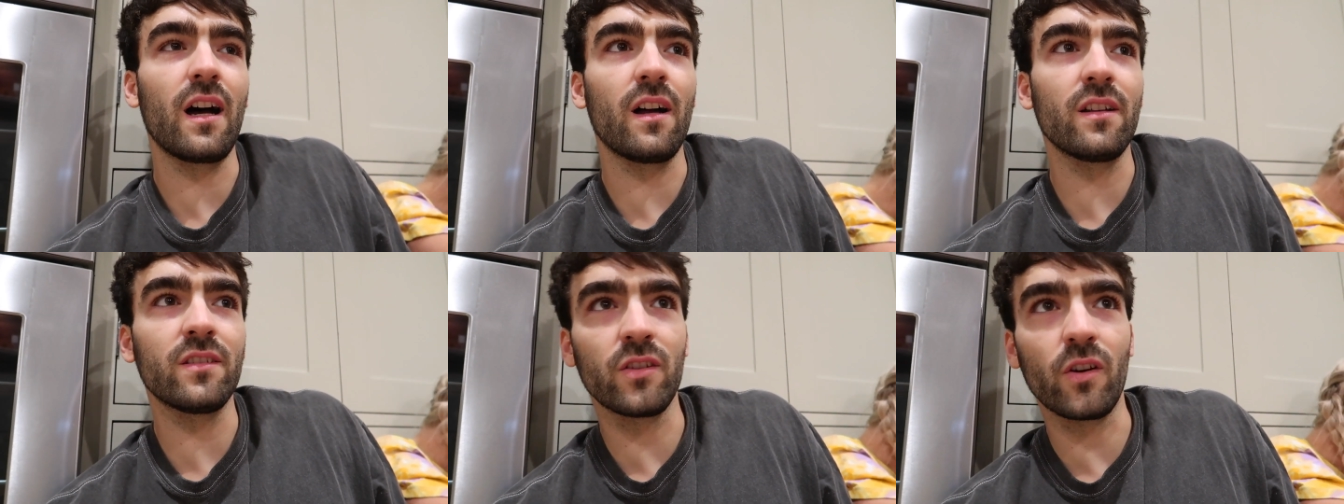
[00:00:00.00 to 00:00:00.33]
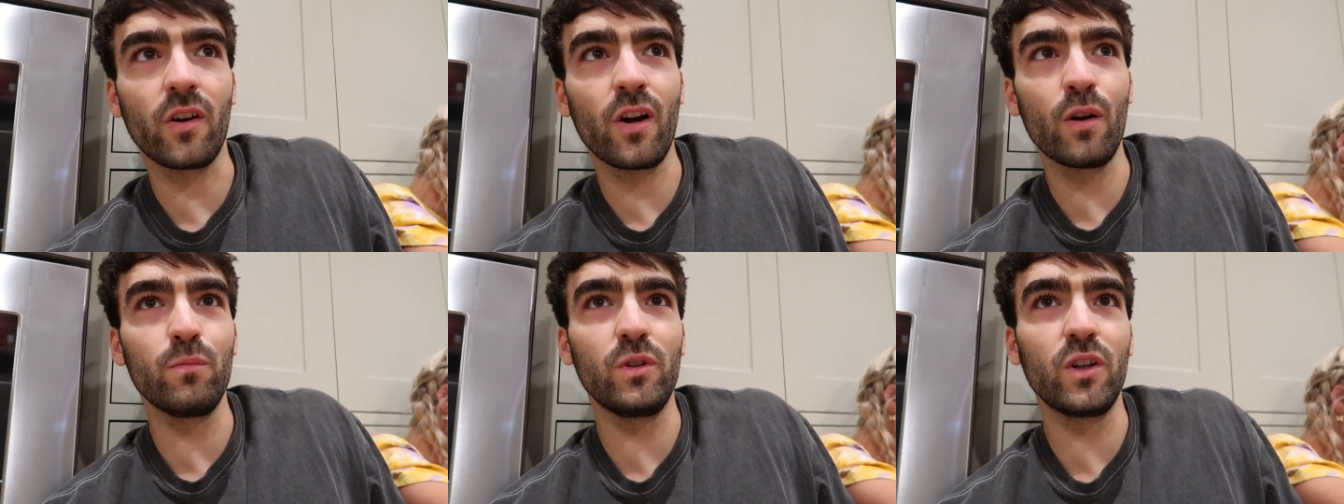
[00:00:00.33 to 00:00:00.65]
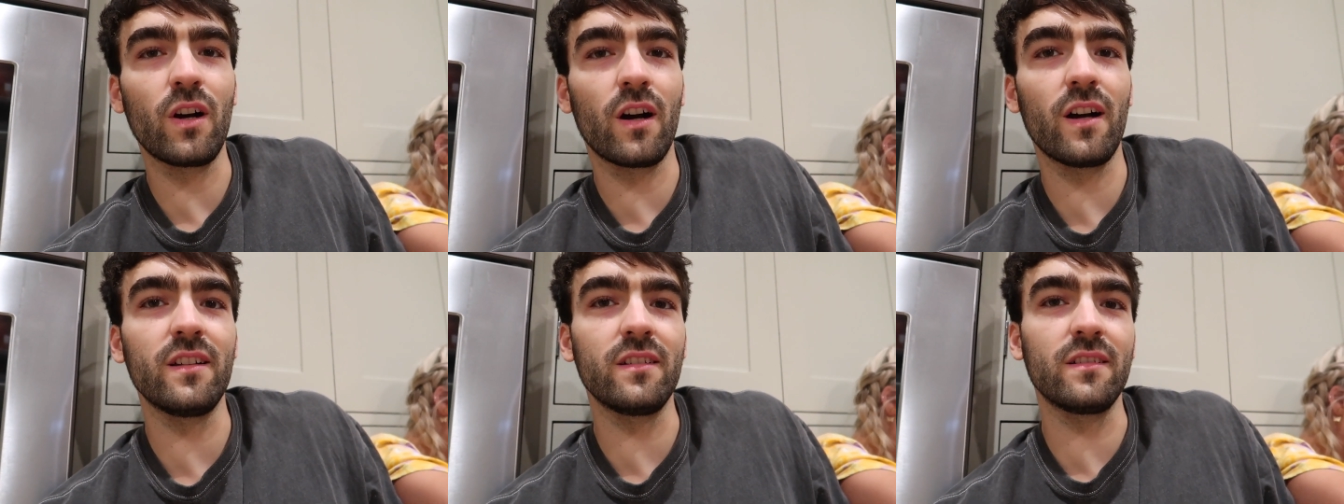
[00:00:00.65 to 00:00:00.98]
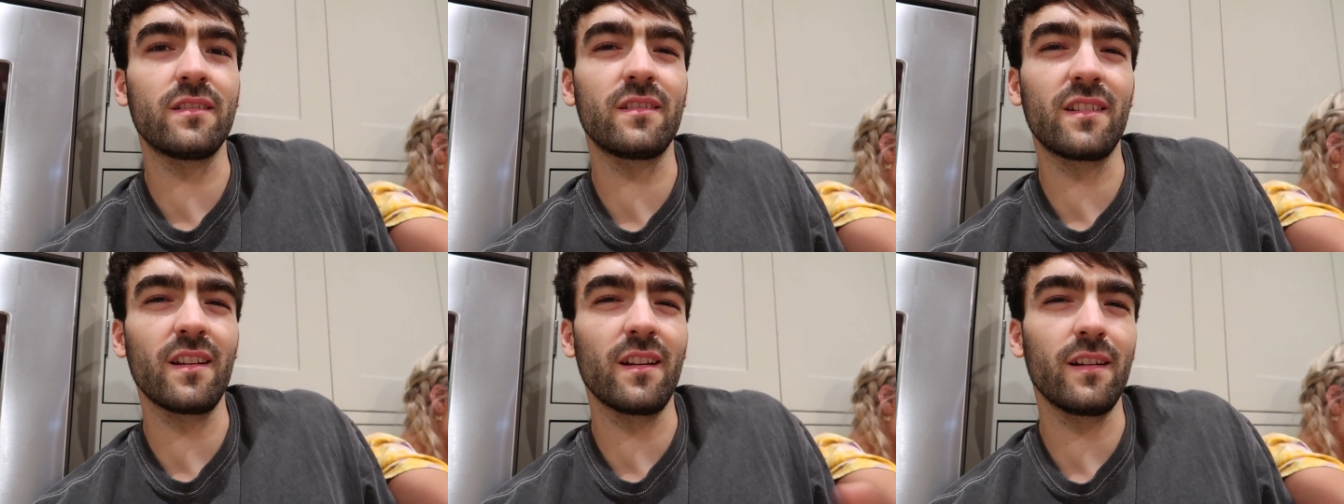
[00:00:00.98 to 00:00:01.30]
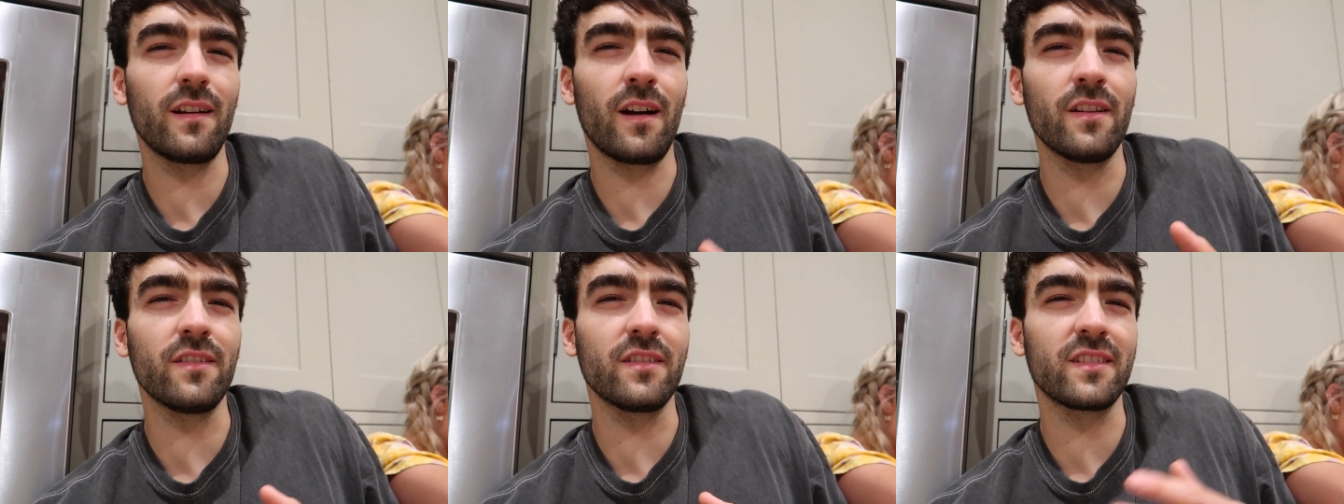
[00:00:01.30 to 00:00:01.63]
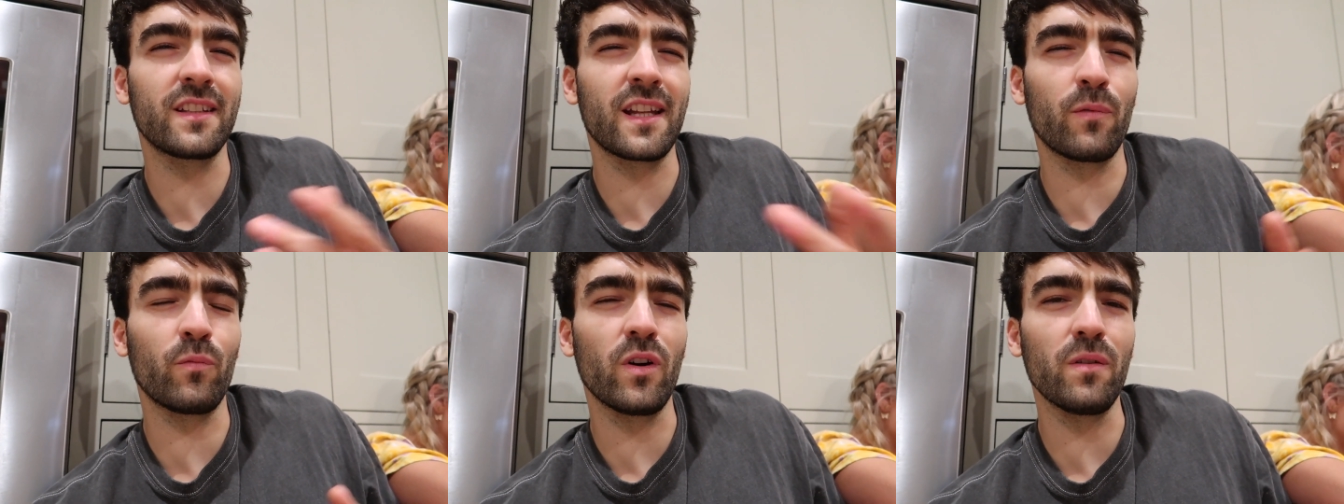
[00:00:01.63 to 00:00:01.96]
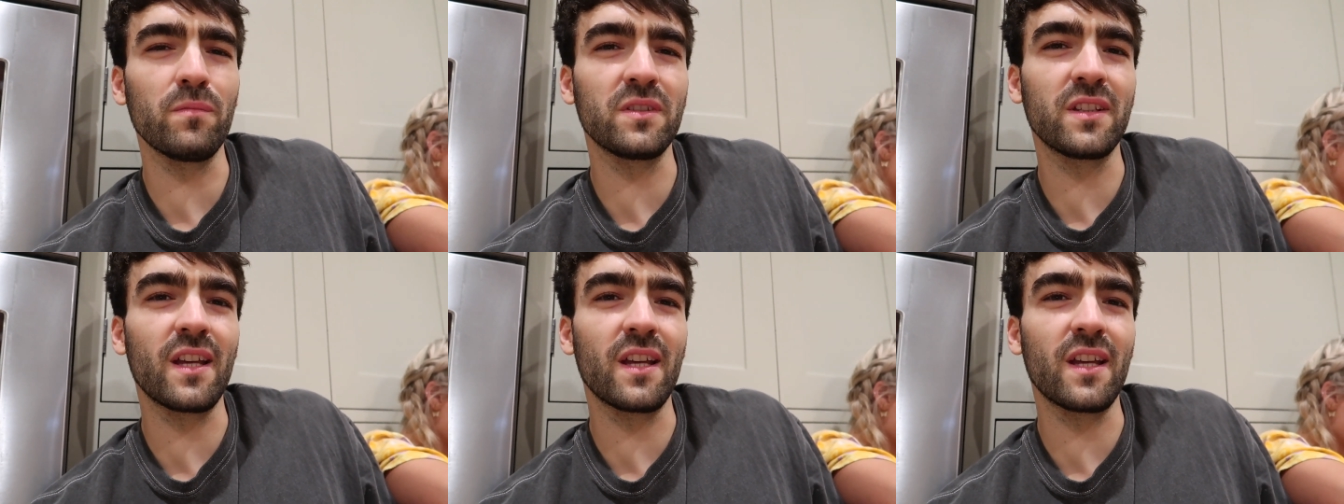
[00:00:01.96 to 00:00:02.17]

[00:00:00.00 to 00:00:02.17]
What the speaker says: So I hope you guys understand what I'm